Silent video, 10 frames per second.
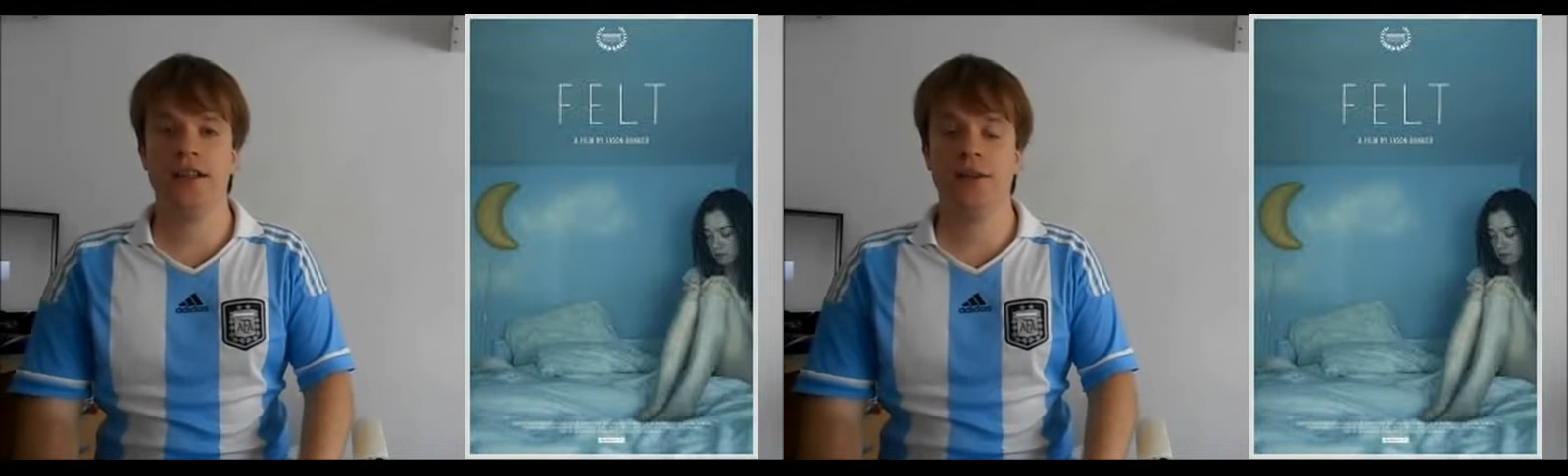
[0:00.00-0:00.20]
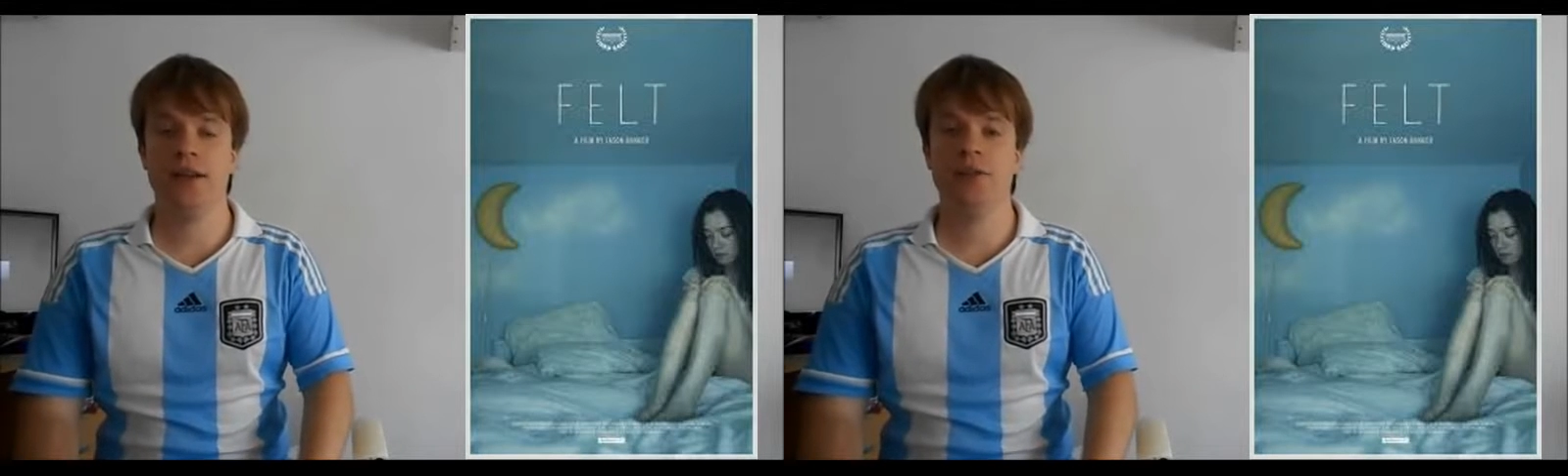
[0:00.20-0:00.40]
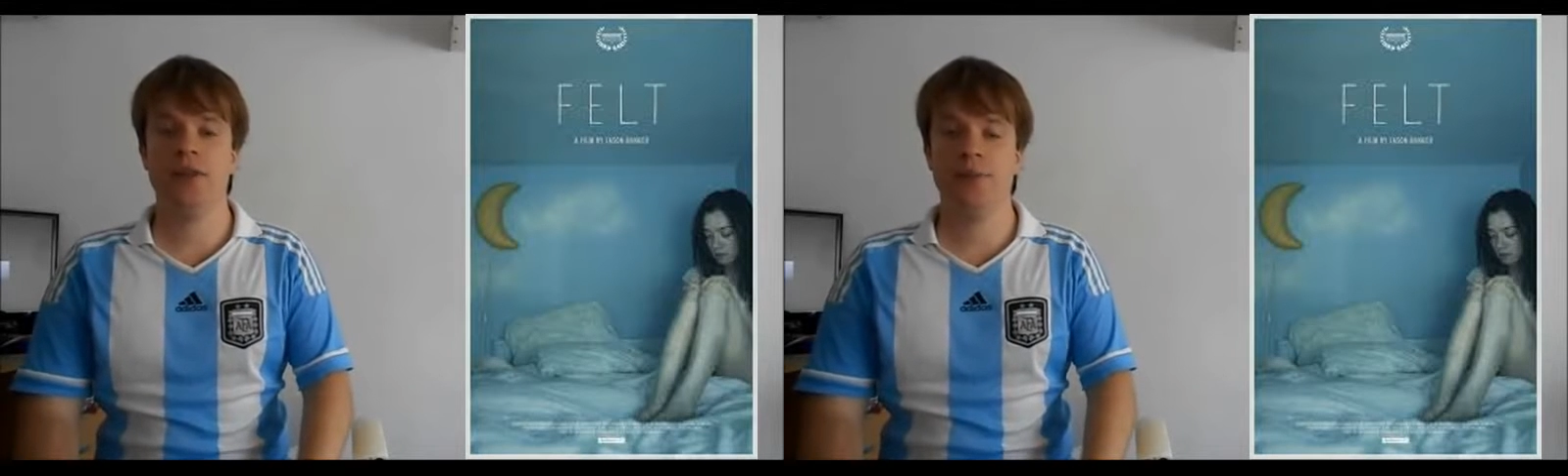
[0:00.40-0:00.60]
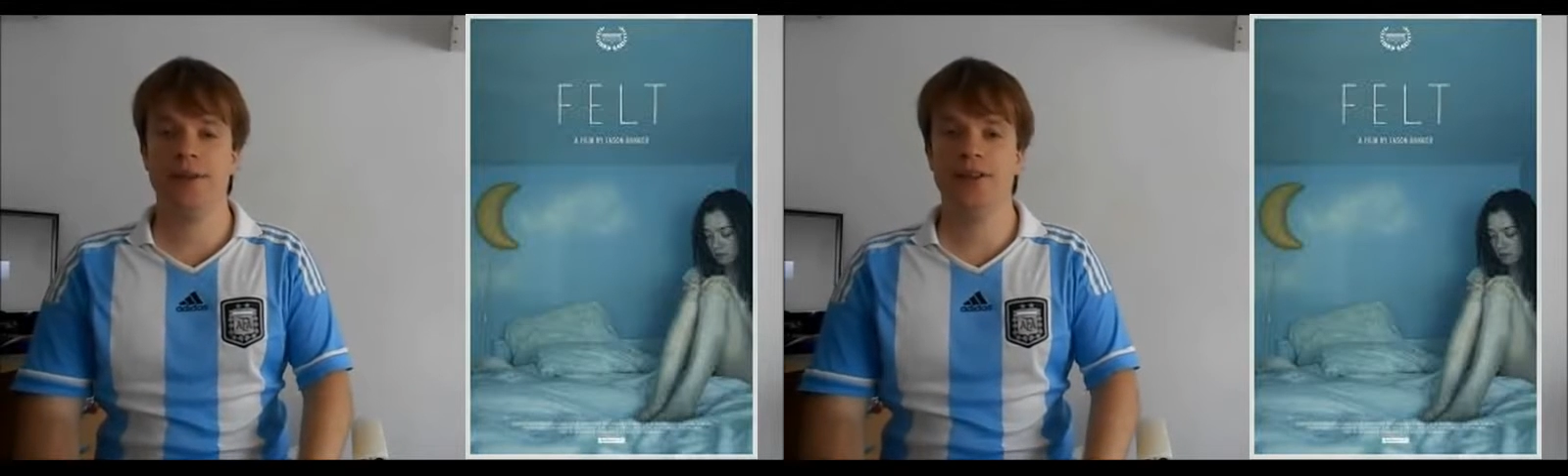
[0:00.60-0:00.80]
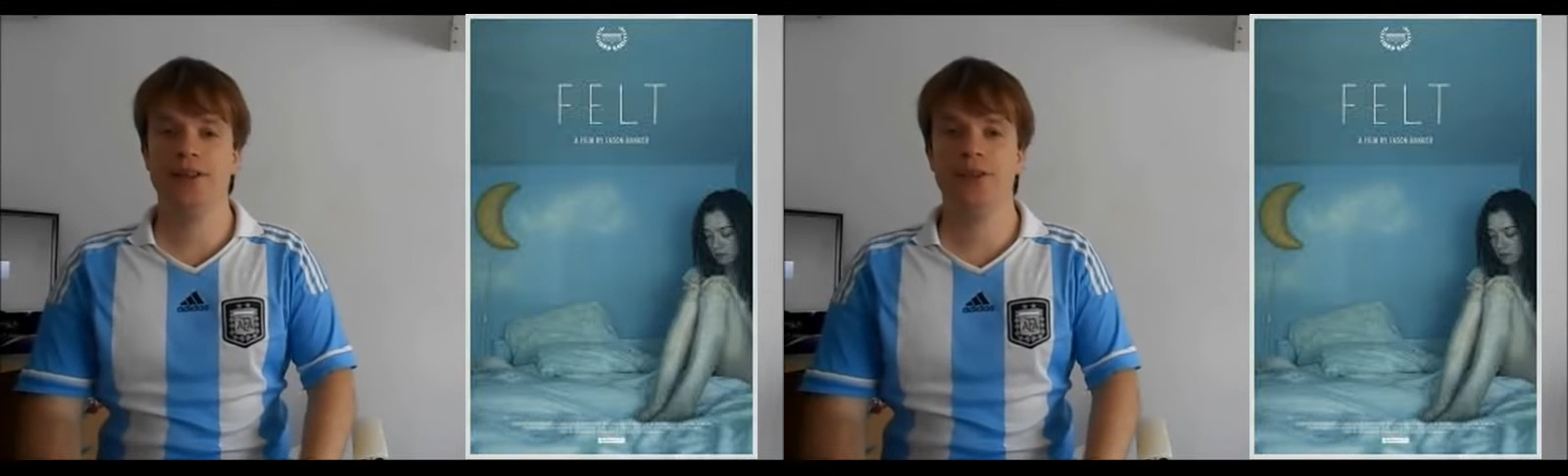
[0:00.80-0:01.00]
going with
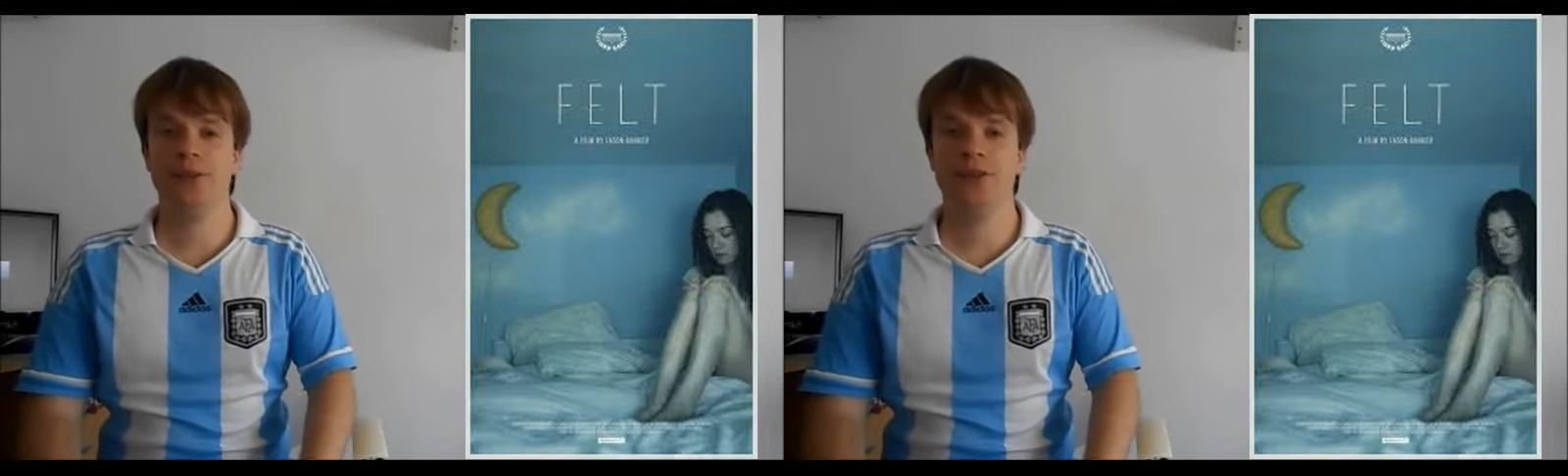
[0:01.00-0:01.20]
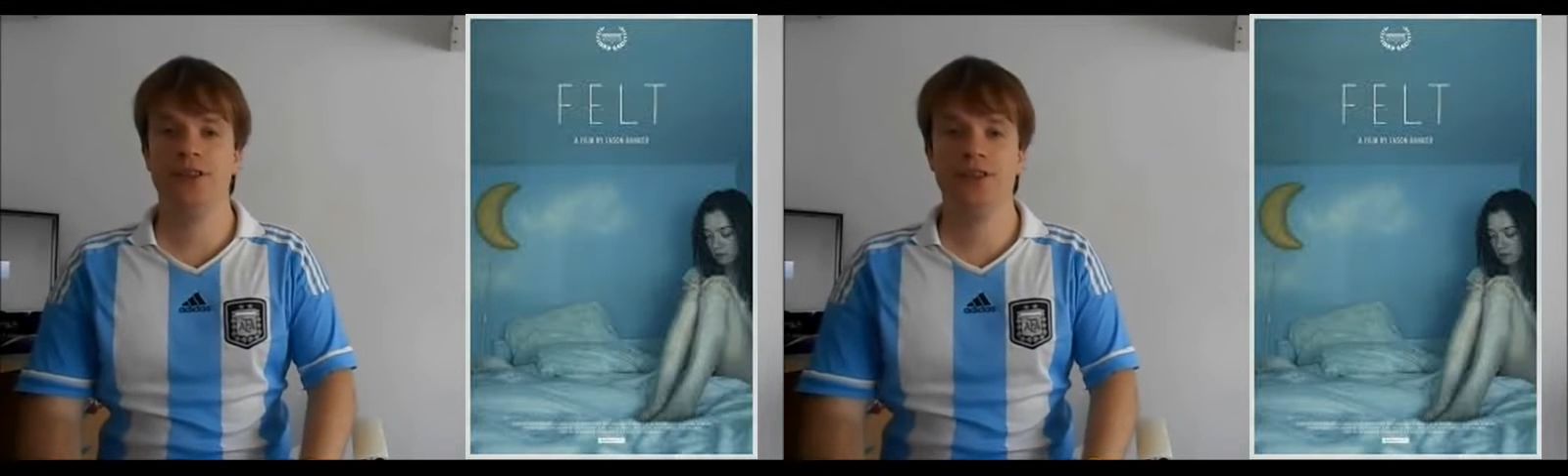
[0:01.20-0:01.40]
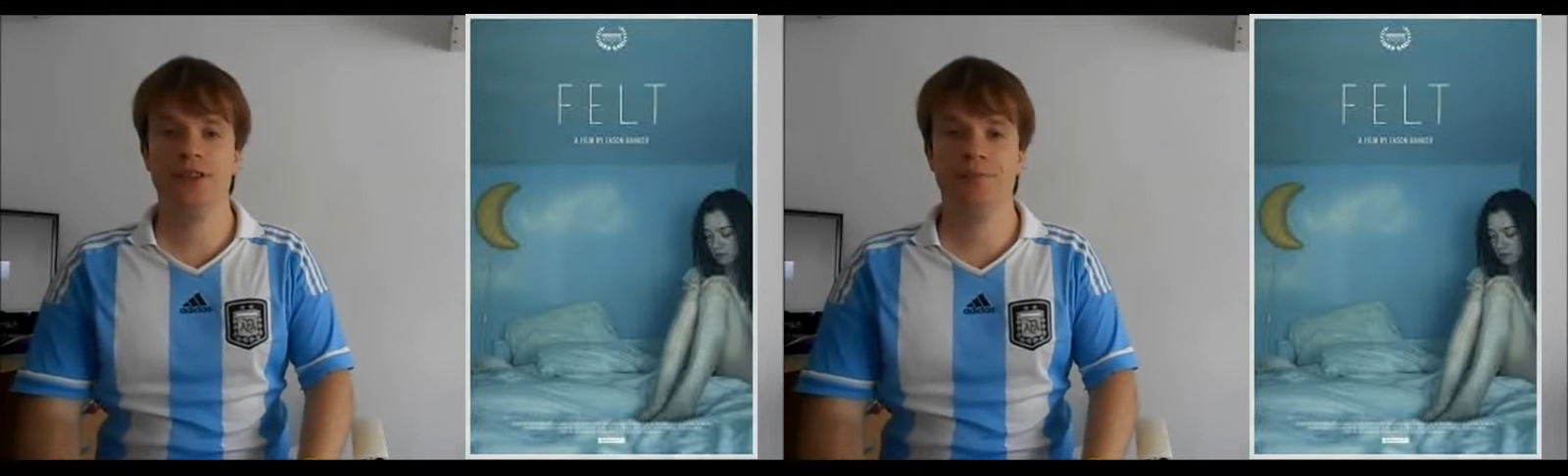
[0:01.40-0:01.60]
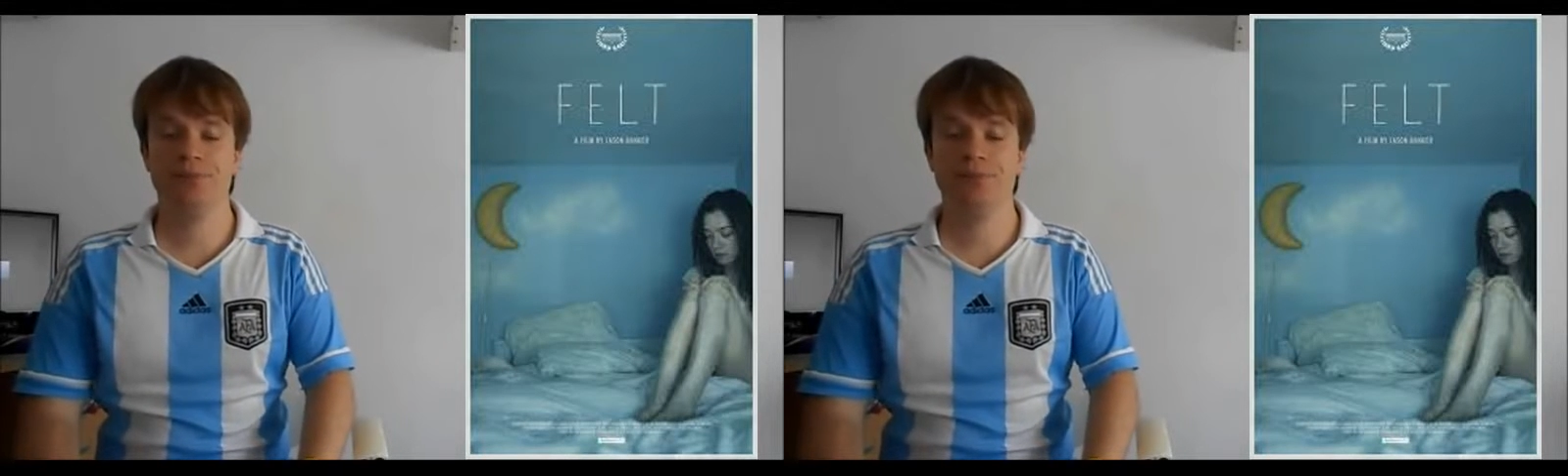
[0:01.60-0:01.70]
my synopsis.